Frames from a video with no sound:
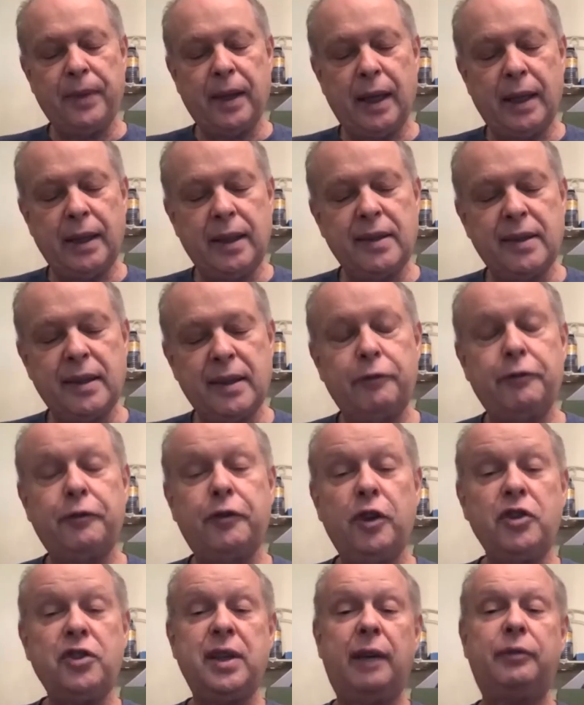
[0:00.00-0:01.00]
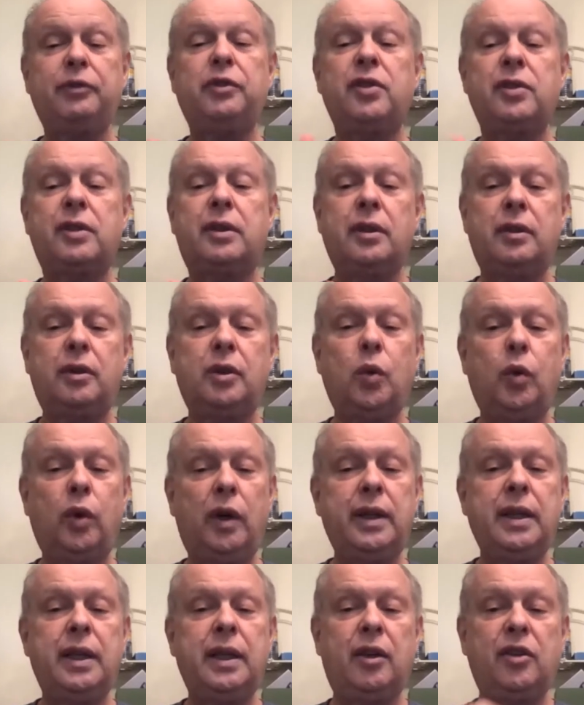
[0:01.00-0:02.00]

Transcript: and he said, first you have to to work here.